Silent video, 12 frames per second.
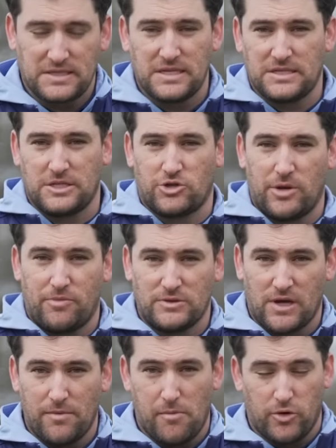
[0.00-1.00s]
this is the Triple
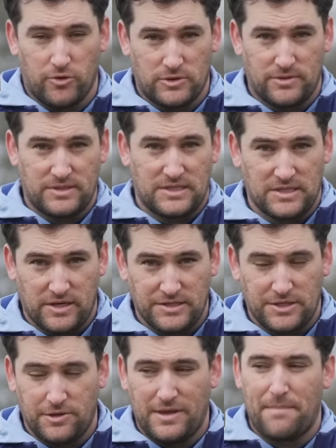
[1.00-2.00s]
Diamond model, so it's designed
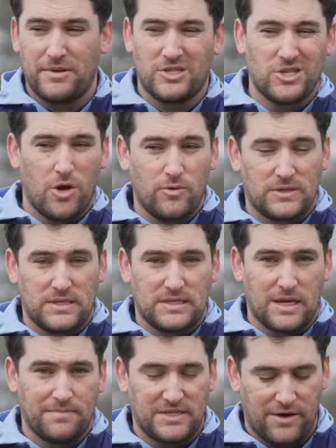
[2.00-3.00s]
to do that, but so was the
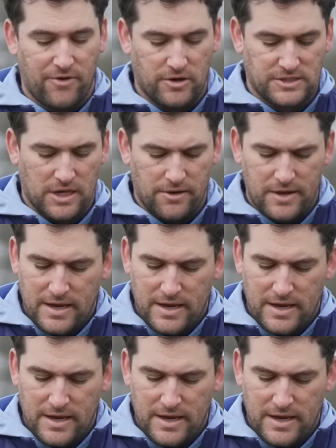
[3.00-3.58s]
Sub-Zero. So